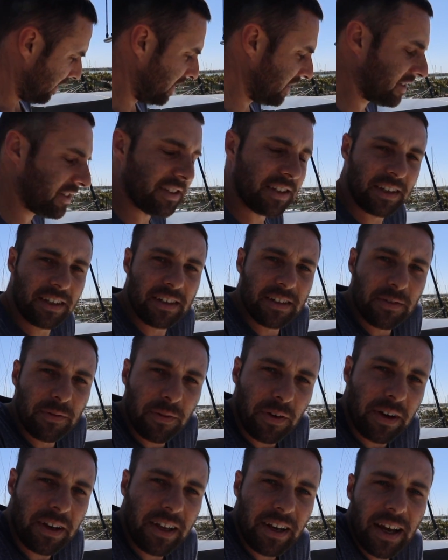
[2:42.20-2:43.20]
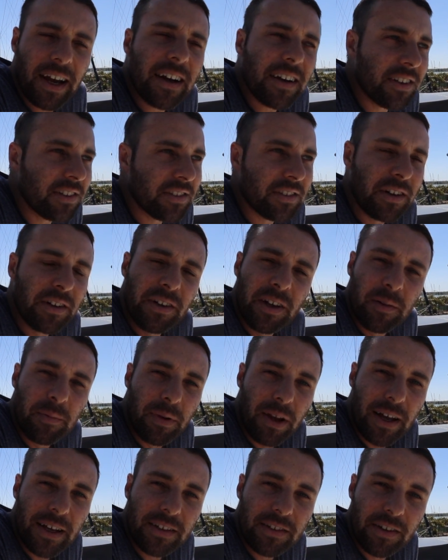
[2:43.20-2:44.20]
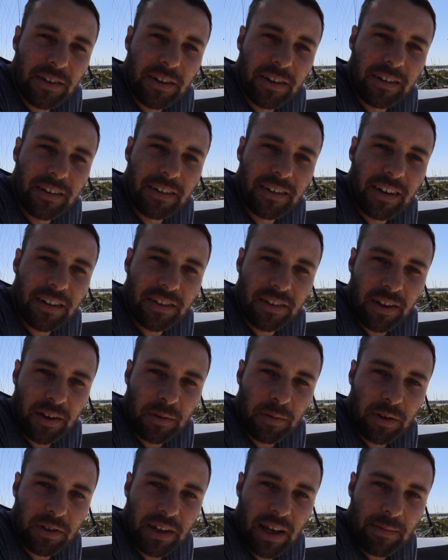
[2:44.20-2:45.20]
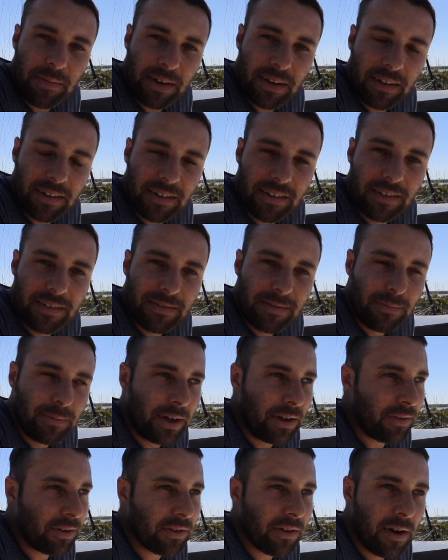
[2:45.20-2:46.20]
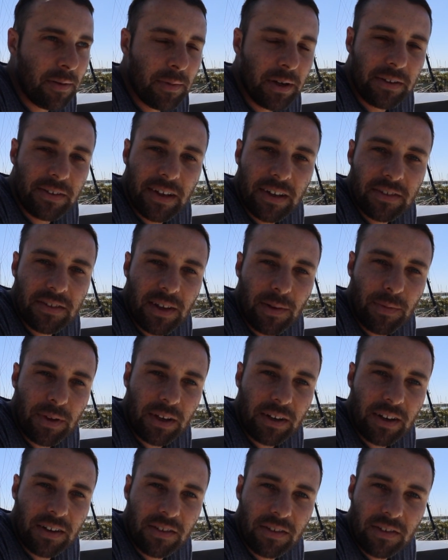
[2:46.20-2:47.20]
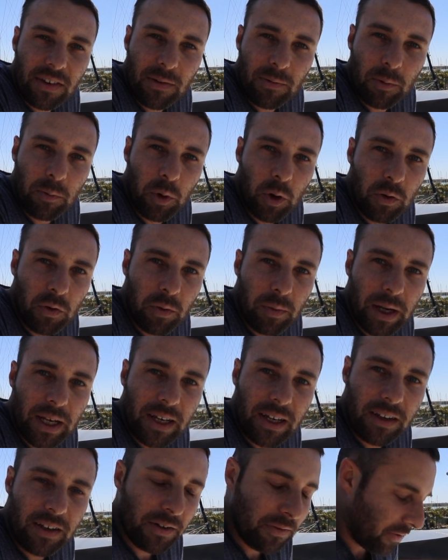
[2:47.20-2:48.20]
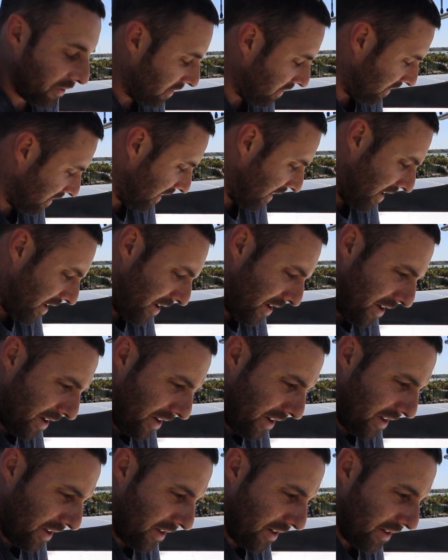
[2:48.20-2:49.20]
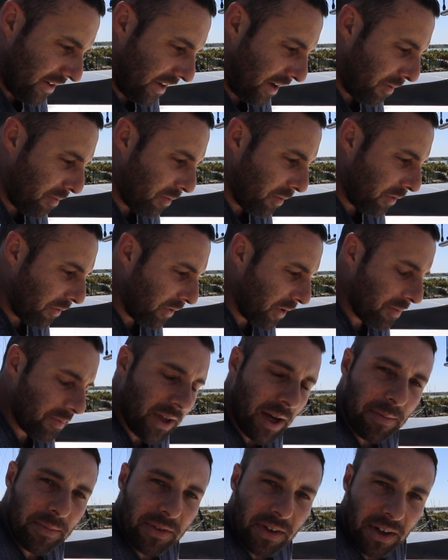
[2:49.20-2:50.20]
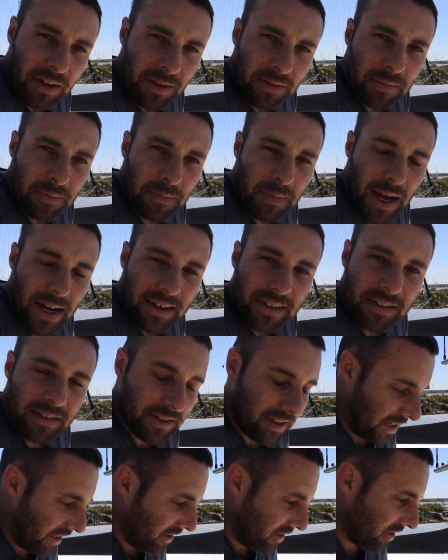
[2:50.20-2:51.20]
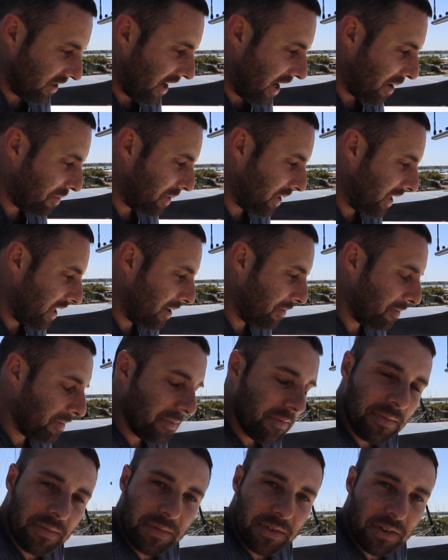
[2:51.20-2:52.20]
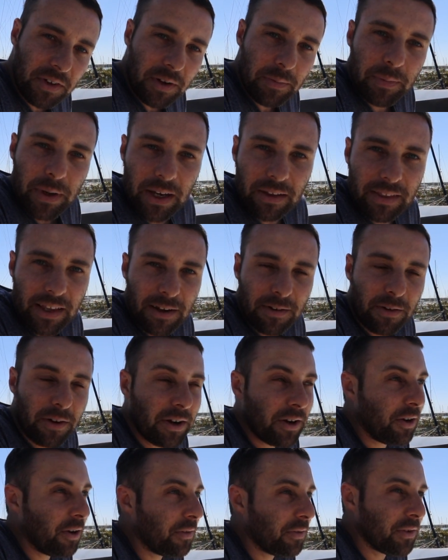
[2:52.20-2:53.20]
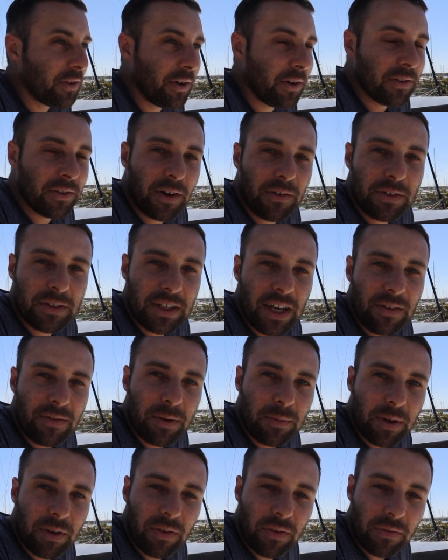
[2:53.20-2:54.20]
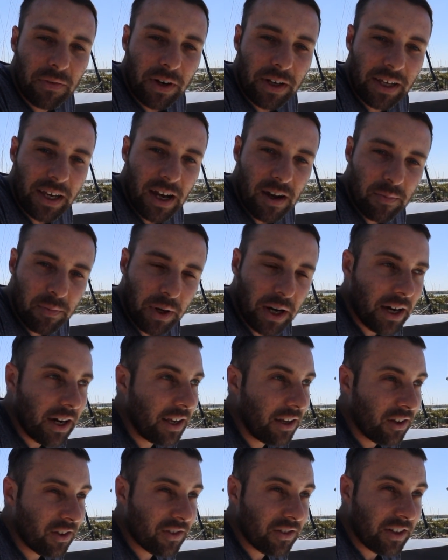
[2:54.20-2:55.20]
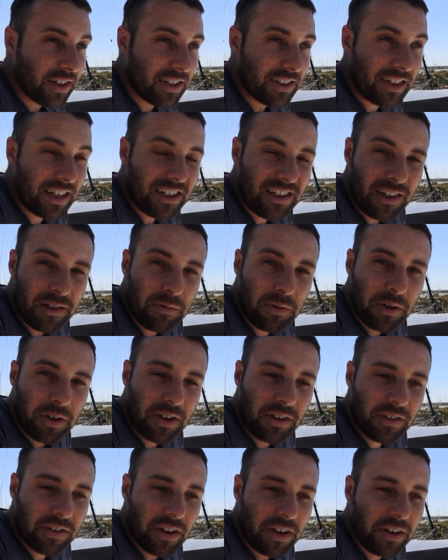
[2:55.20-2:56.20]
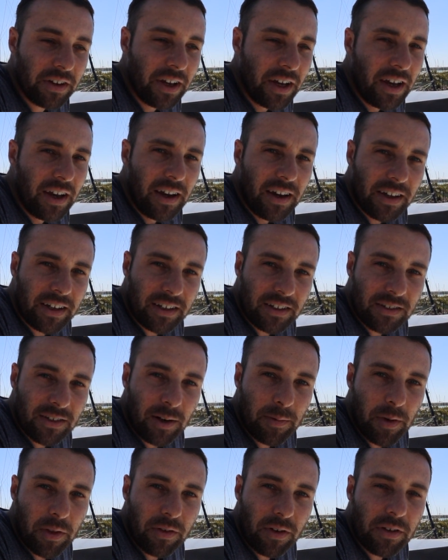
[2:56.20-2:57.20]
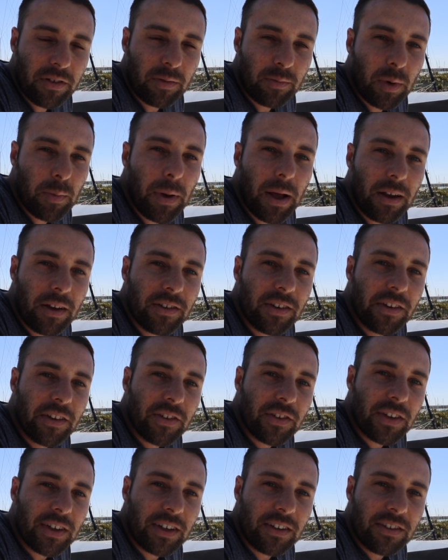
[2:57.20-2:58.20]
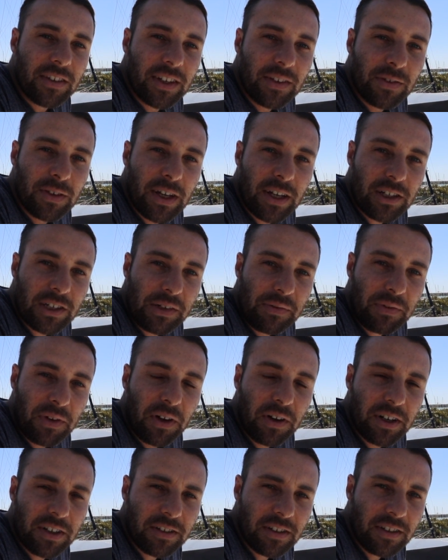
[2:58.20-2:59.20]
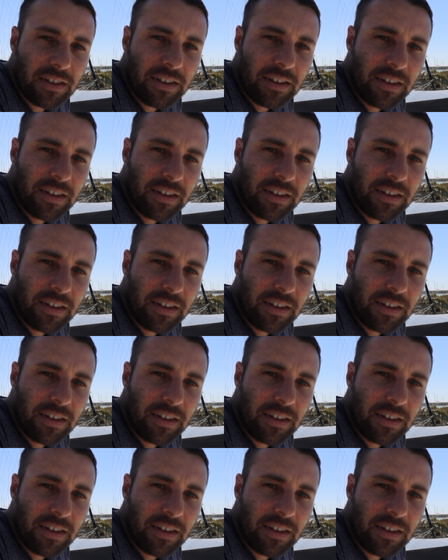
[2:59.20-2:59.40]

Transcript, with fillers: I just think it's freaking out because it's got no blades on it and it doesn't know what's happening, and every time it does something it doesn't seem to move or make any difference. It um, flipped up to max engine R P M, so I backed that right off, so it's obviously having a bit of a freak out, but it looks like it's actually working, so I think it's time to throw some propellers on this thing and see if it actually flies.